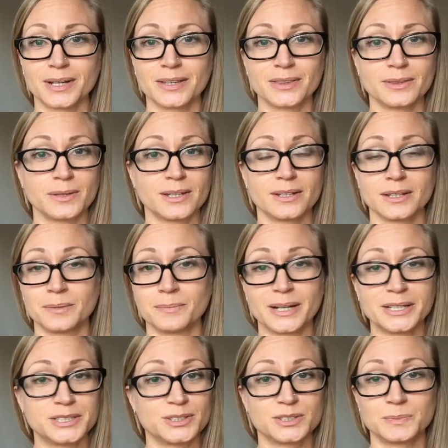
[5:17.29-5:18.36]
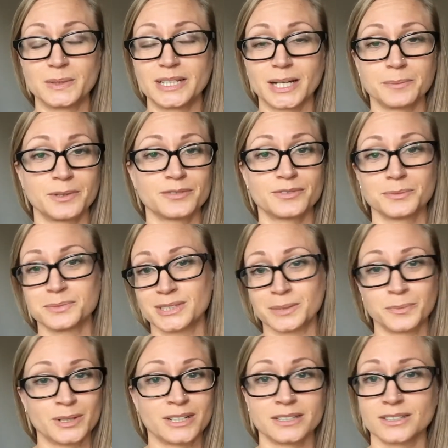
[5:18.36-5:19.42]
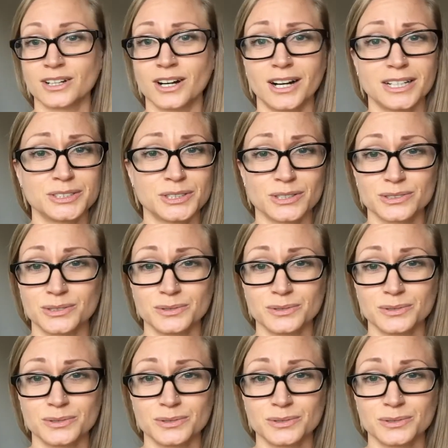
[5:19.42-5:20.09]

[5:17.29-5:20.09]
and, and it might just be coming from someone unconscious